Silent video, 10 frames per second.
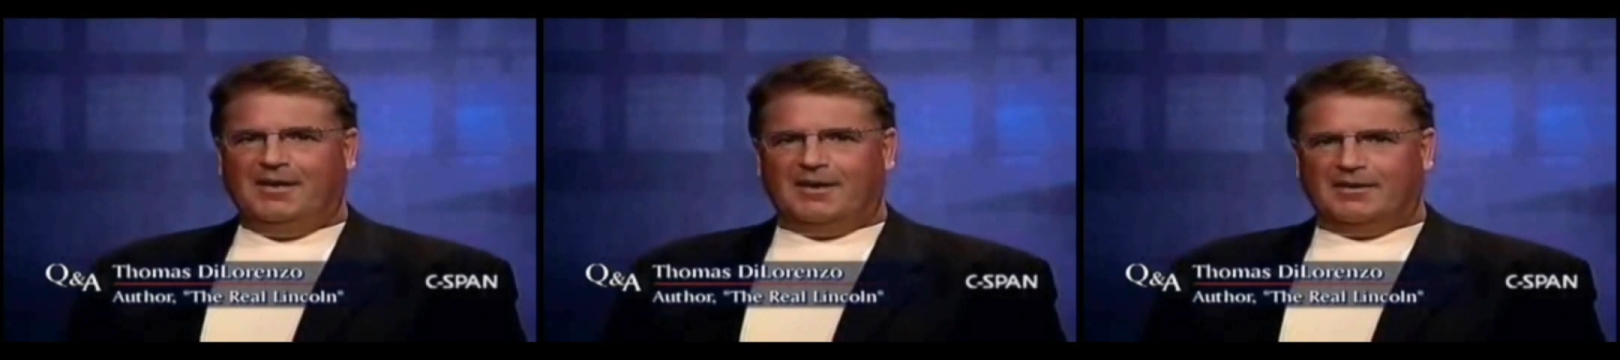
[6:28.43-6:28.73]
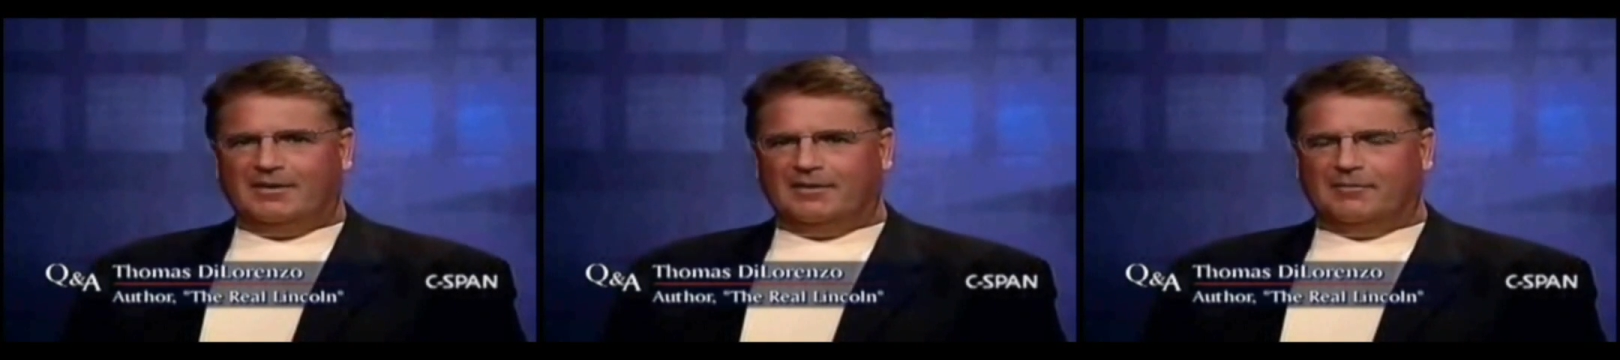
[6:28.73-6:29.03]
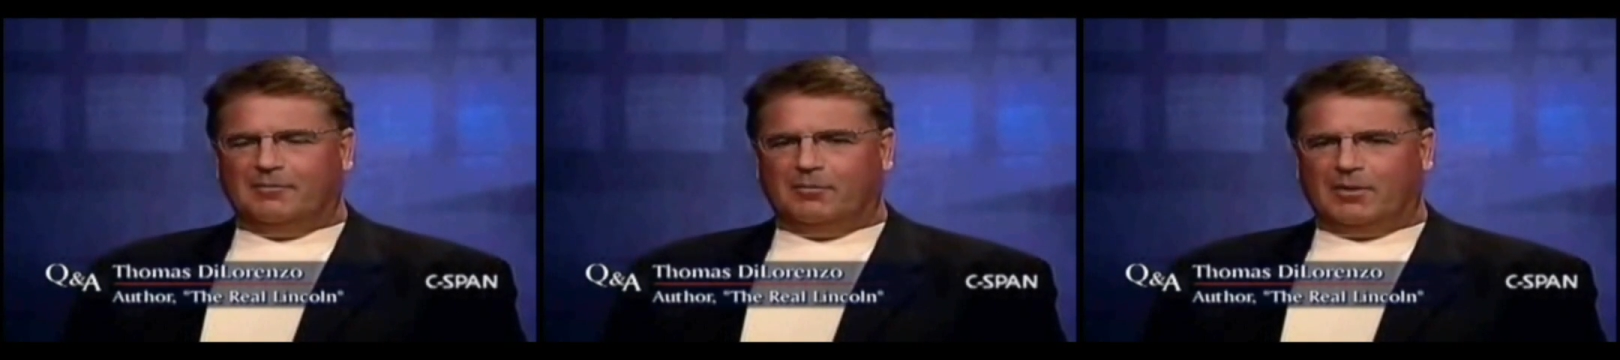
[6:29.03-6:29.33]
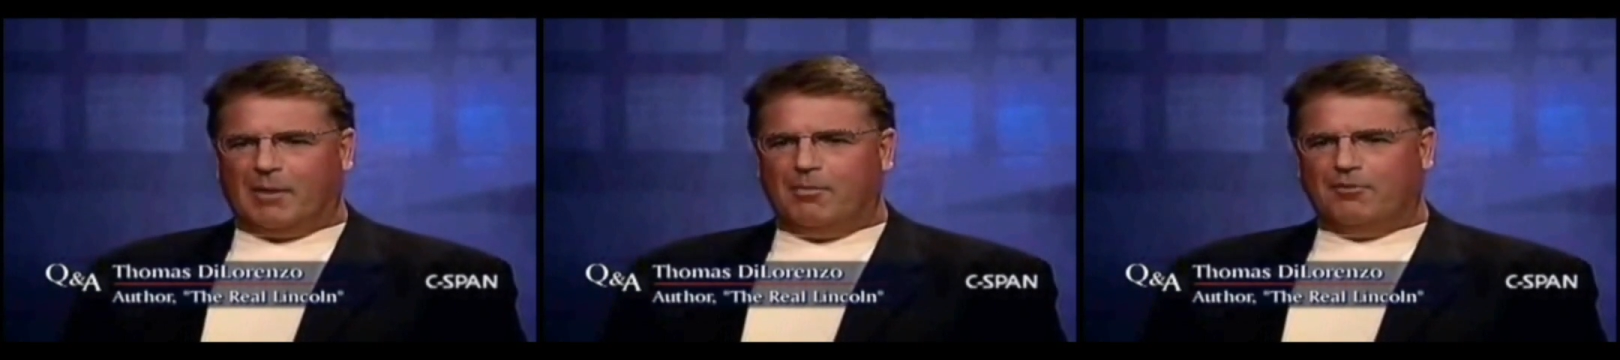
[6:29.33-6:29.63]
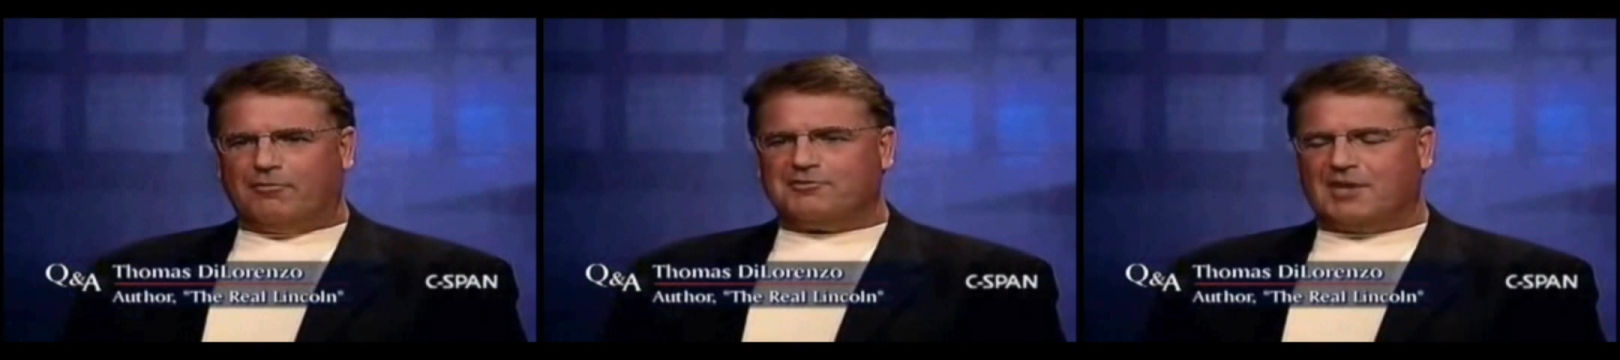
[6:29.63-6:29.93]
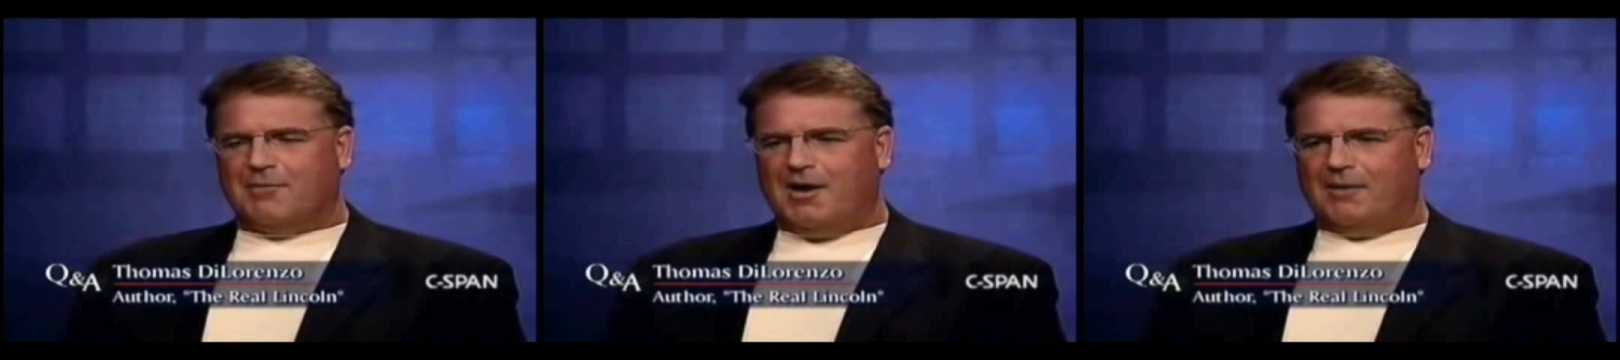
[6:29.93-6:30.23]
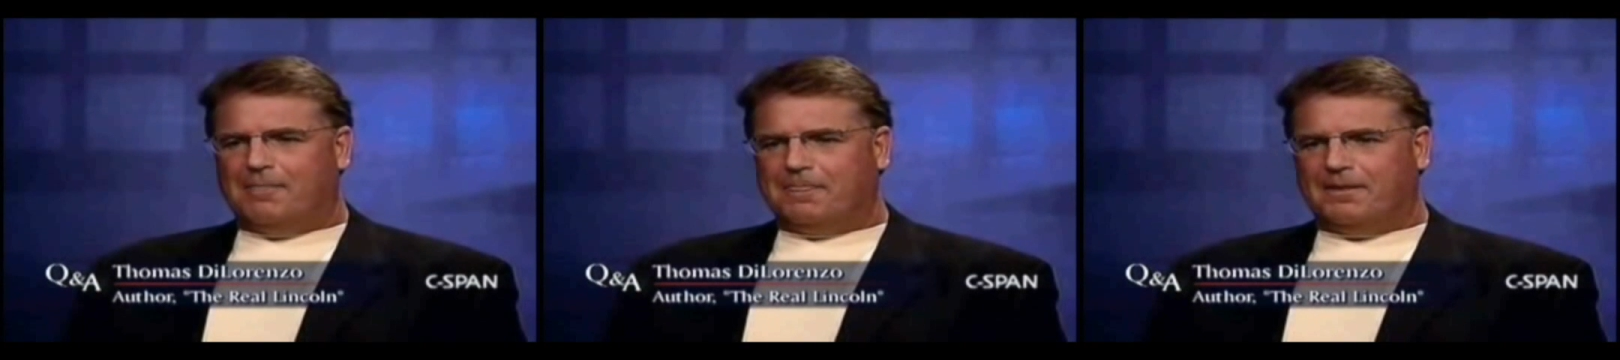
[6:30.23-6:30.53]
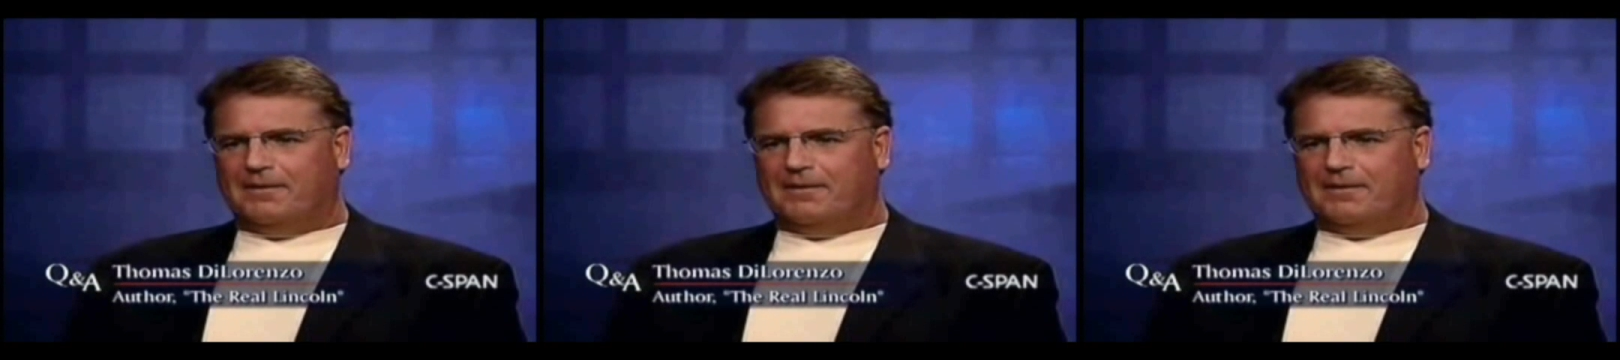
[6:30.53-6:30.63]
And when my book first came out,